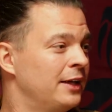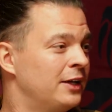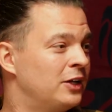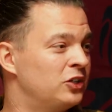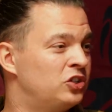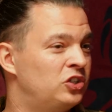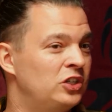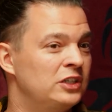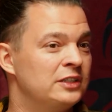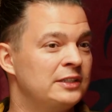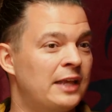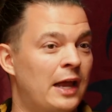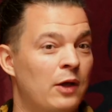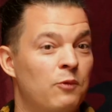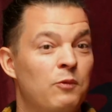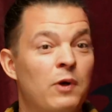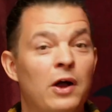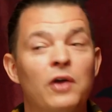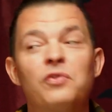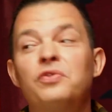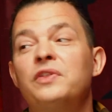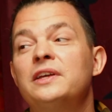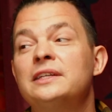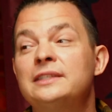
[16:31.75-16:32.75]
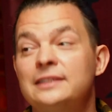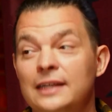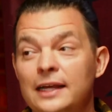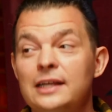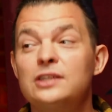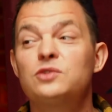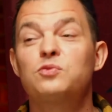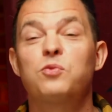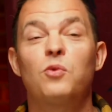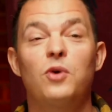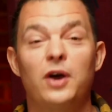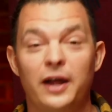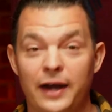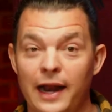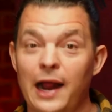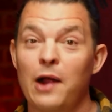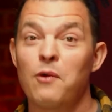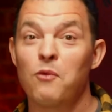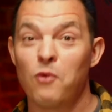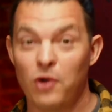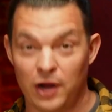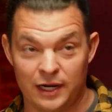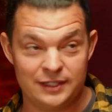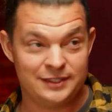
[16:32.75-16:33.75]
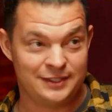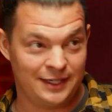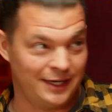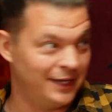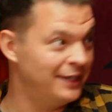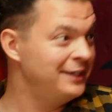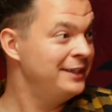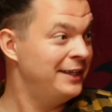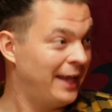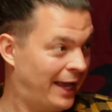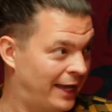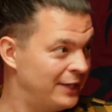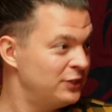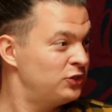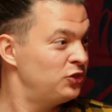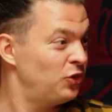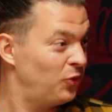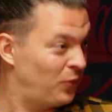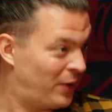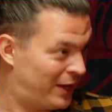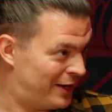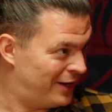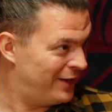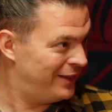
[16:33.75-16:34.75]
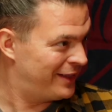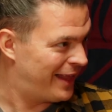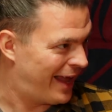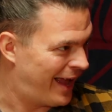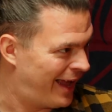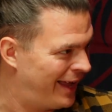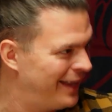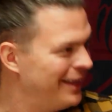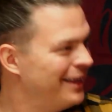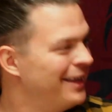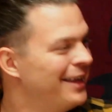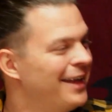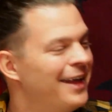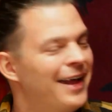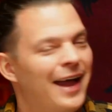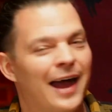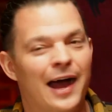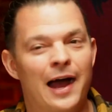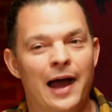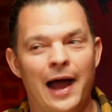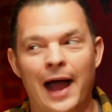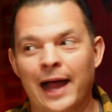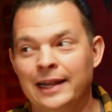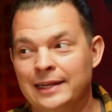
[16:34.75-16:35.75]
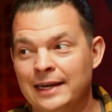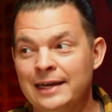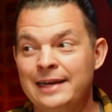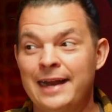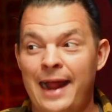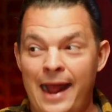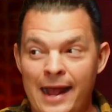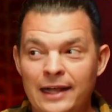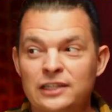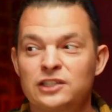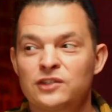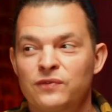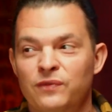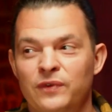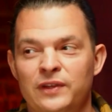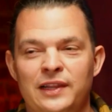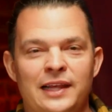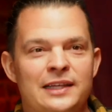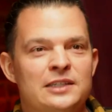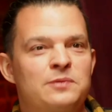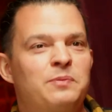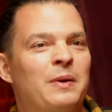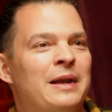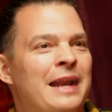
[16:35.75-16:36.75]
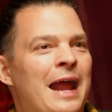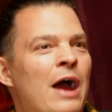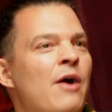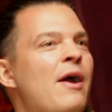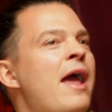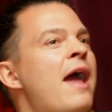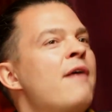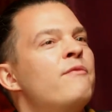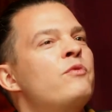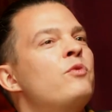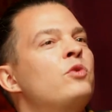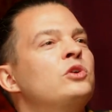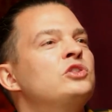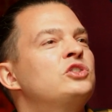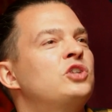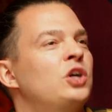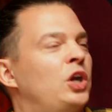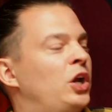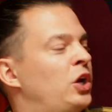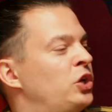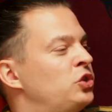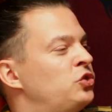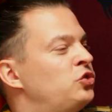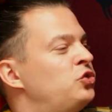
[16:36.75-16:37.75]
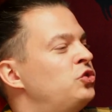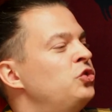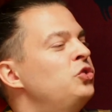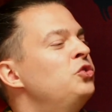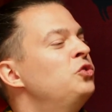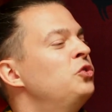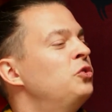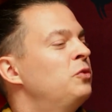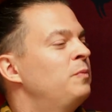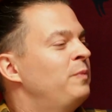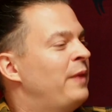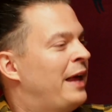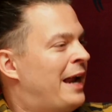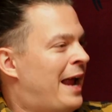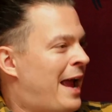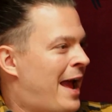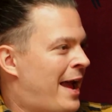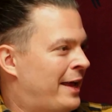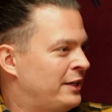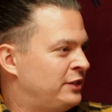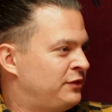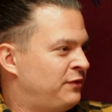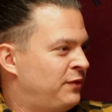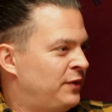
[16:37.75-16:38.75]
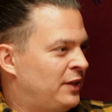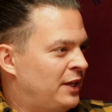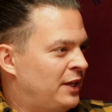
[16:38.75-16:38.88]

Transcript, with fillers: Because she's like, well, this is what I wanted. Yes, you're right on that. It's like, uh, uh, I didn't ask for this, but now everyone's going to assume yep. that I asked for